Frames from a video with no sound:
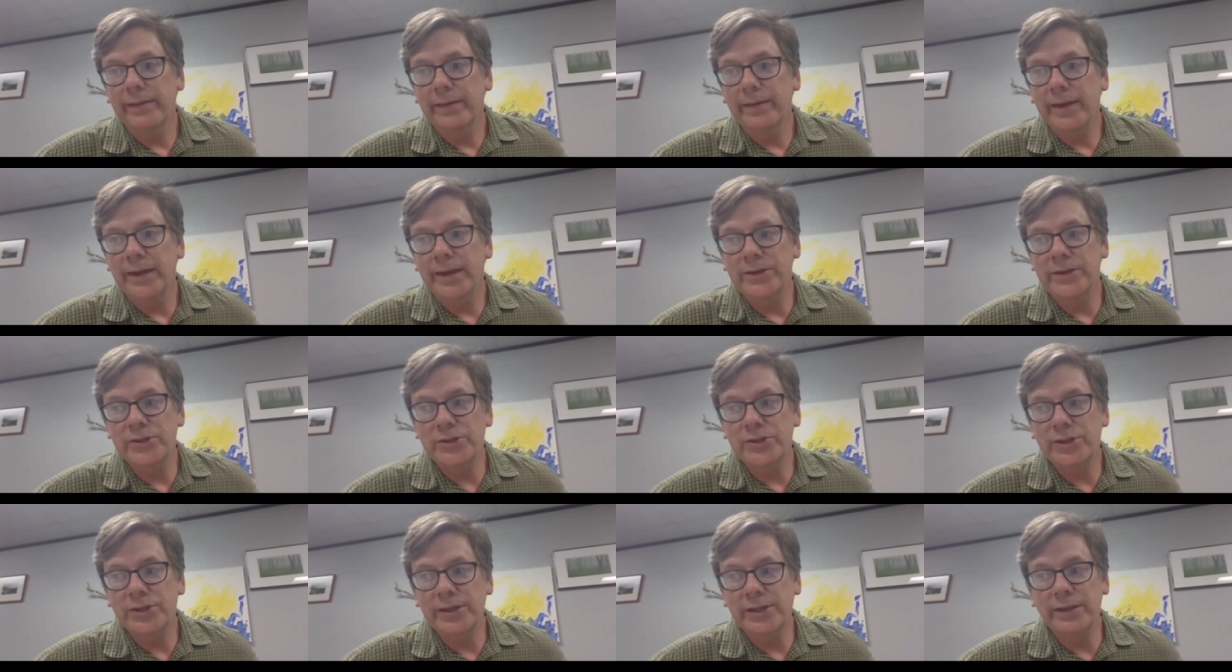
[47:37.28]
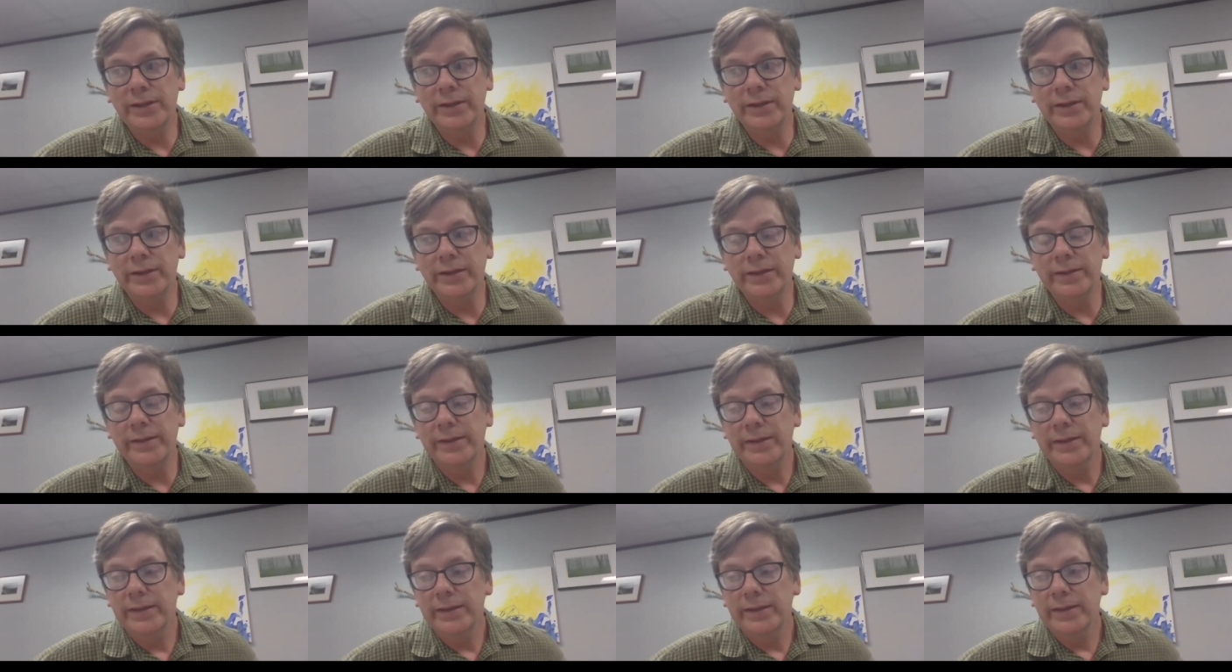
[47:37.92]
and
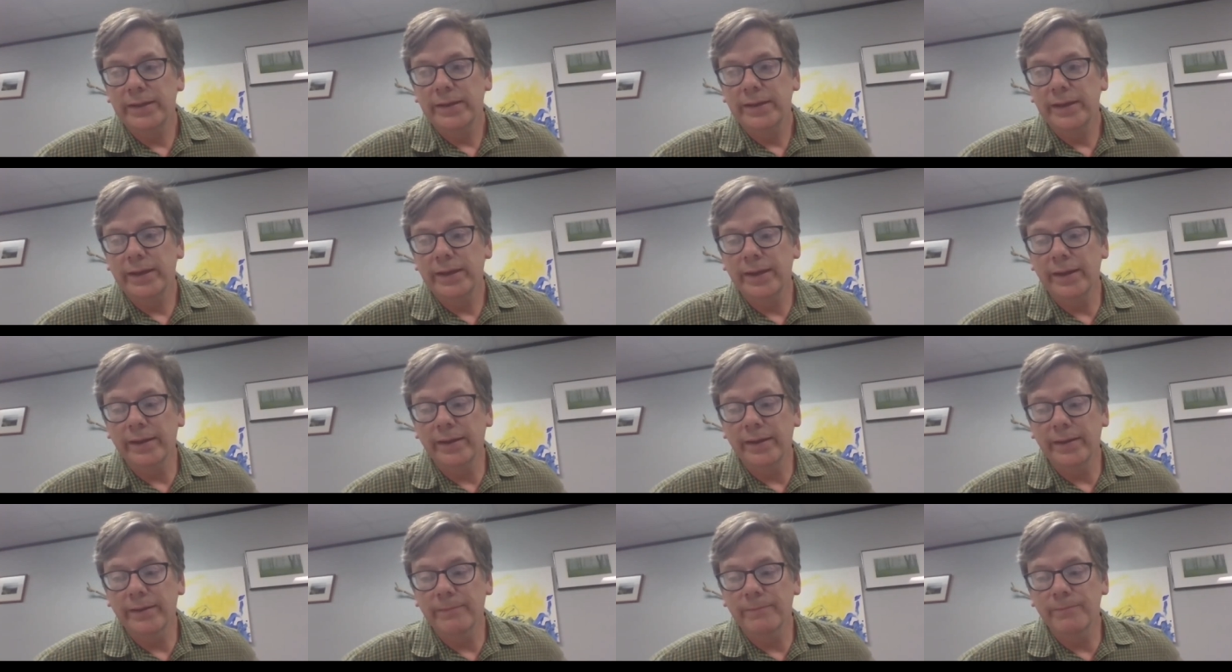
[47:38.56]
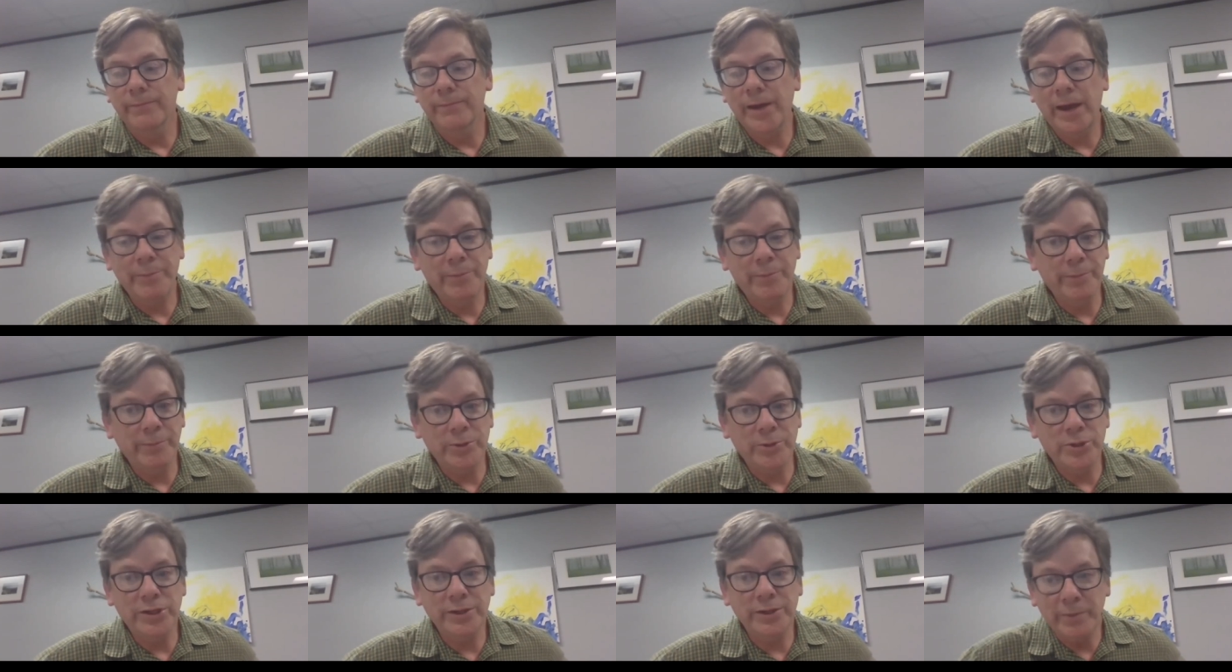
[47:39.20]
she, um, I
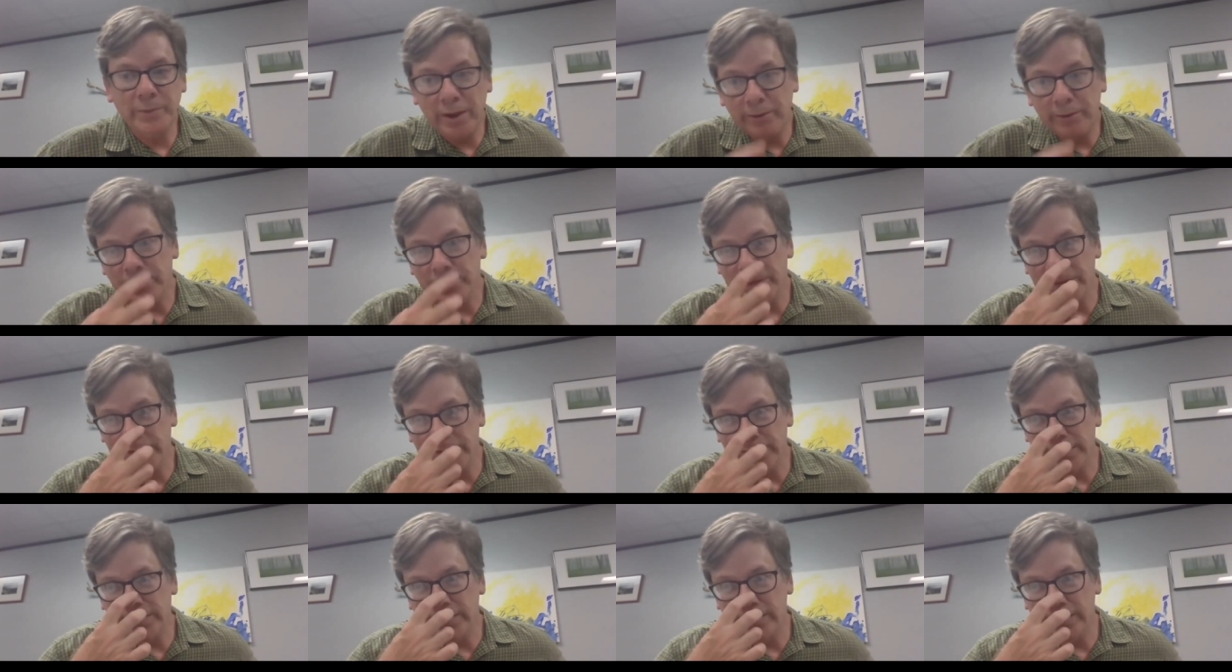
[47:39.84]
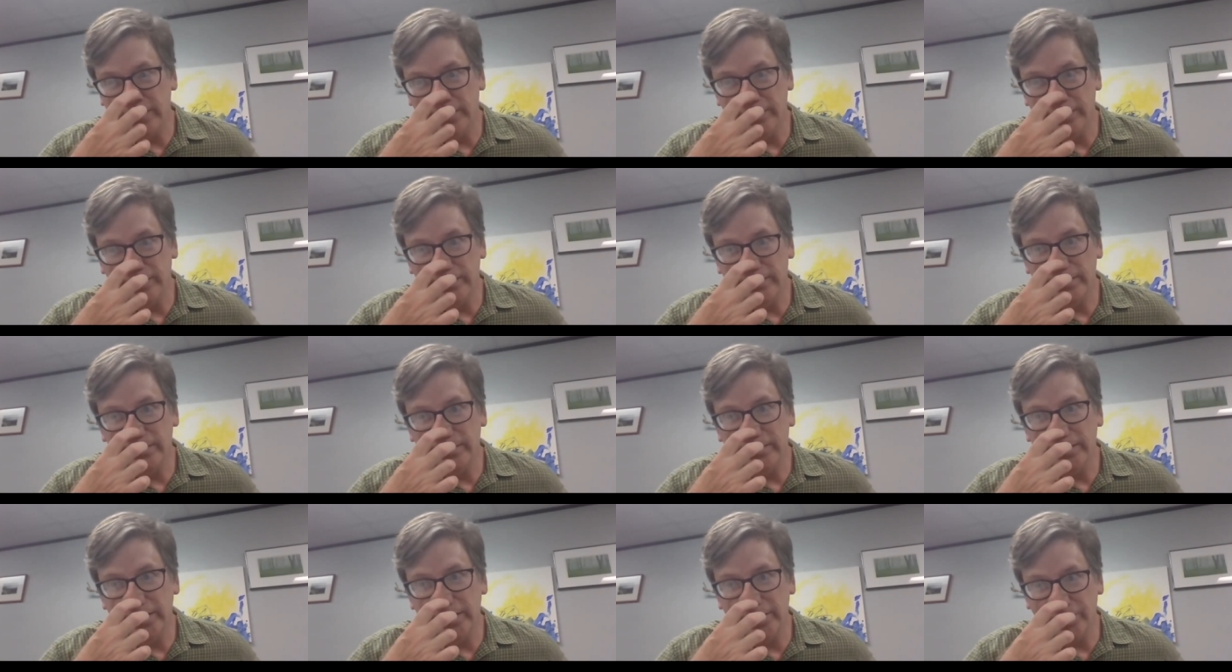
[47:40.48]
remember she met with us and
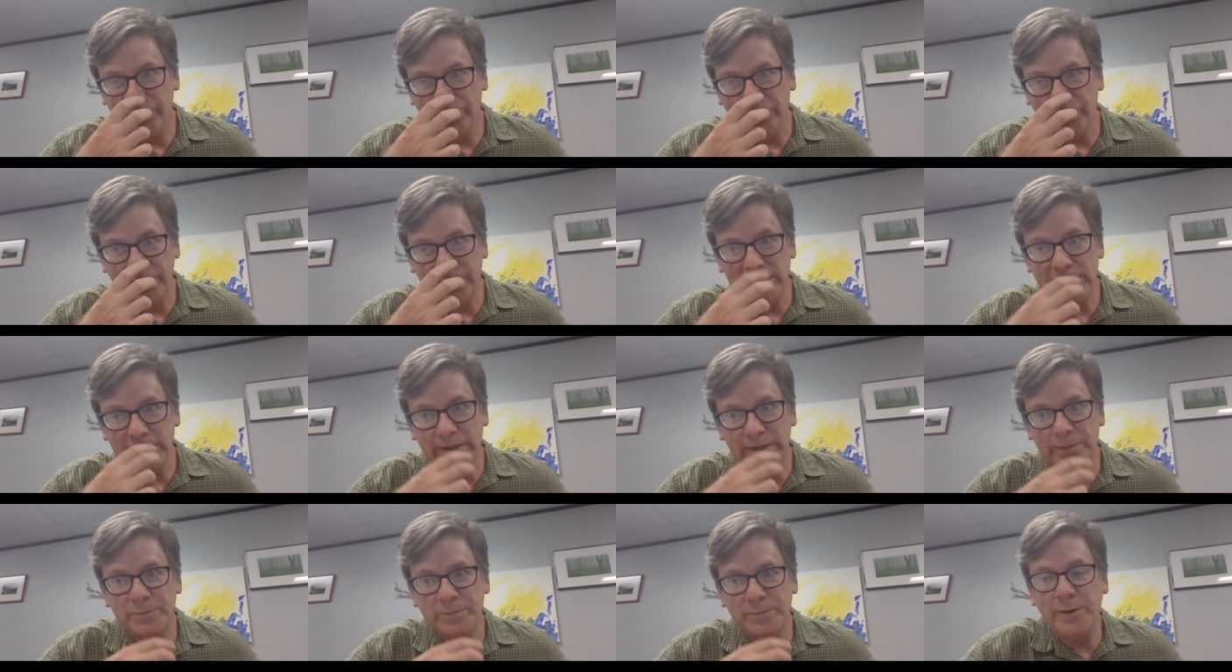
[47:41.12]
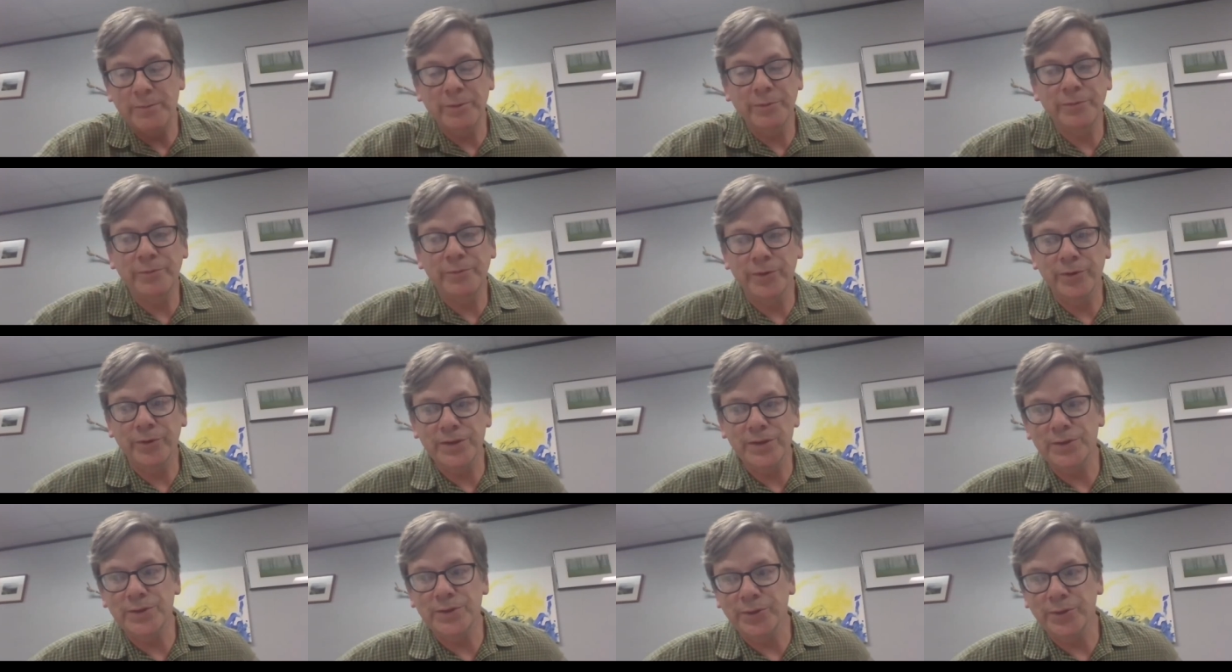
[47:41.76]
early September before
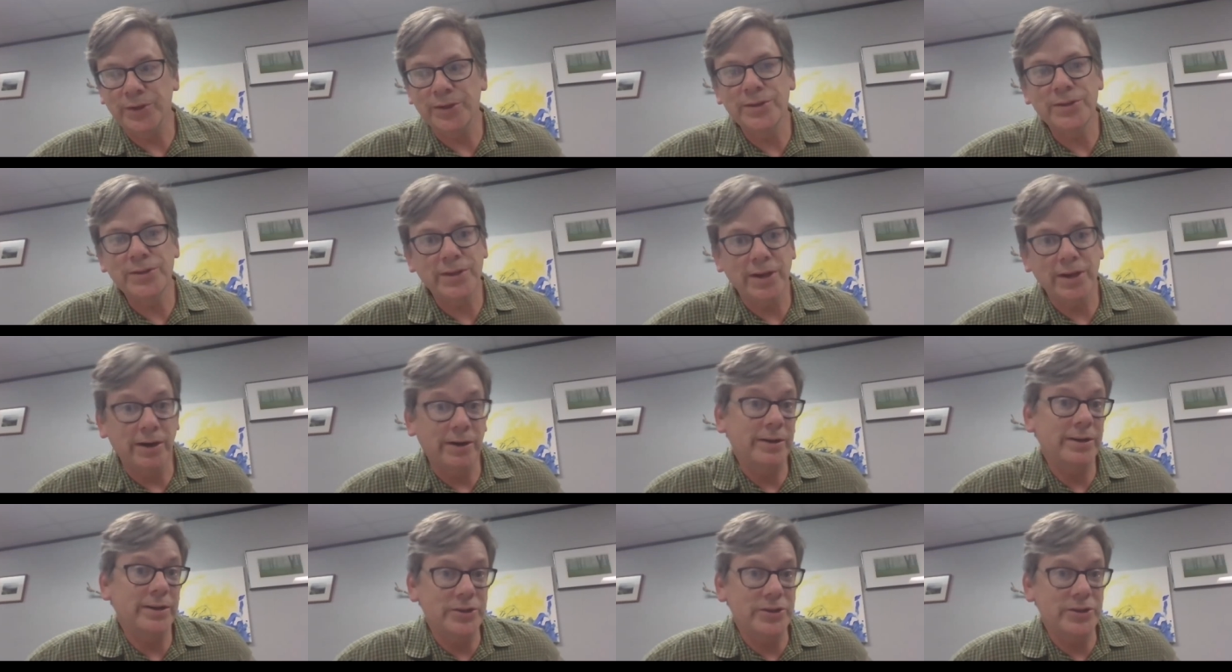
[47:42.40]
the school year started.